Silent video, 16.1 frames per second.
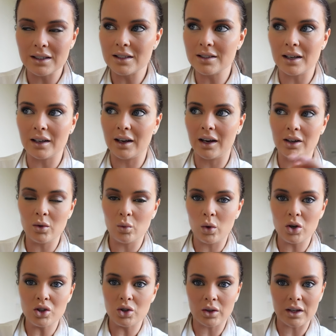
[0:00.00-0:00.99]
It's like, I don't
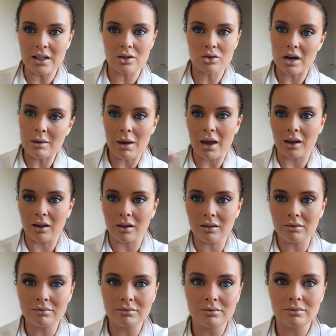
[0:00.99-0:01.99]
want your kids screaming.
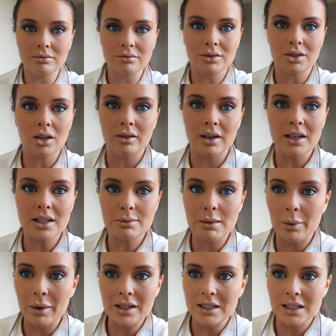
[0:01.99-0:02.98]
Sorry, it's
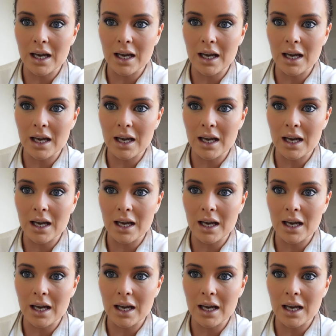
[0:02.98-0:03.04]
my wedding